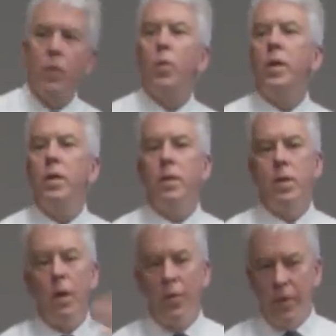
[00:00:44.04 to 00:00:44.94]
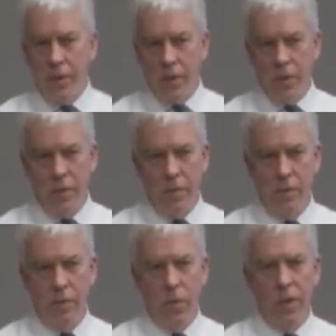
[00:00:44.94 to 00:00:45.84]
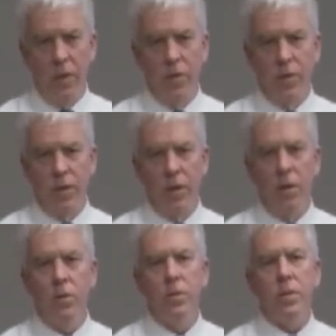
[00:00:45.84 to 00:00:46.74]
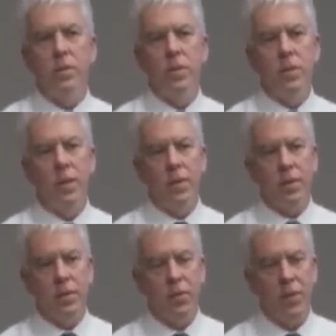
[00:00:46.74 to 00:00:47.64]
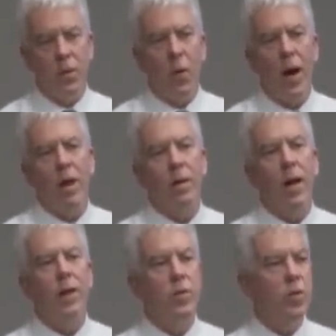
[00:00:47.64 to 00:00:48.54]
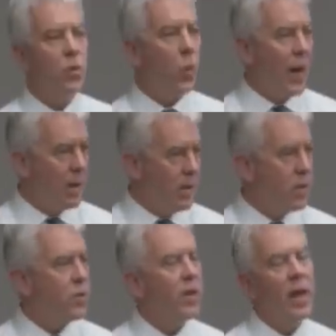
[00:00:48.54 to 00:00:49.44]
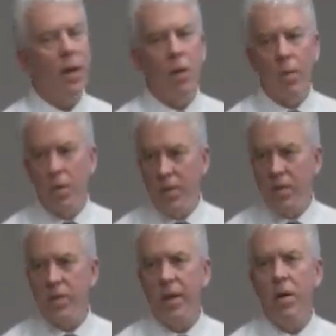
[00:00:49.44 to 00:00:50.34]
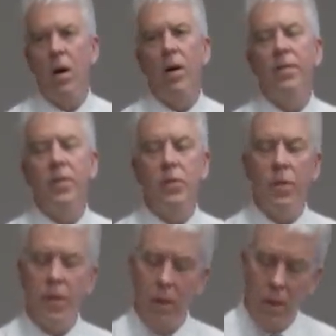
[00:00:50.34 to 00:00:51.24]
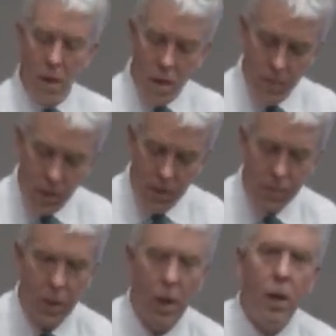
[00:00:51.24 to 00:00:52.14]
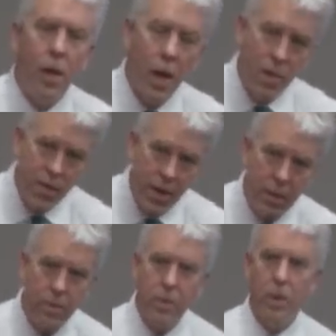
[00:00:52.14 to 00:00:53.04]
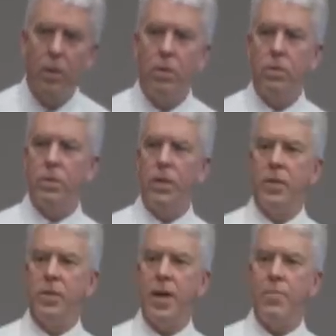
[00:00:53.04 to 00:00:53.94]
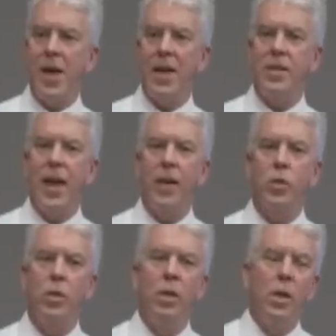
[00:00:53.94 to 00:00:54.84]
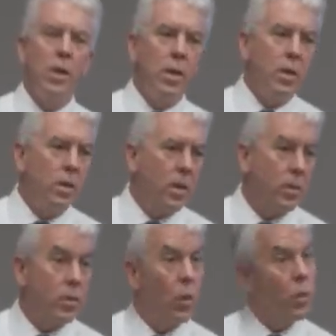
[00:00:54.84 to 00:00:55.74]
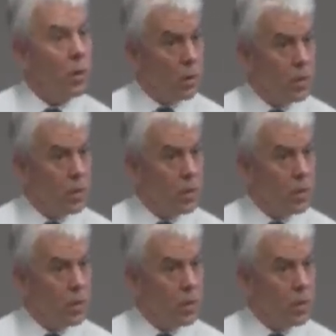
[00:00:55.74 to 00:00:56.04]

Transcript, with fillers: and we didn't know this 20 years ago that it doesn't require conscious awareness for that alarm to be set off. And so the alarm comes off, and then, you know, there's that mass action so, you know,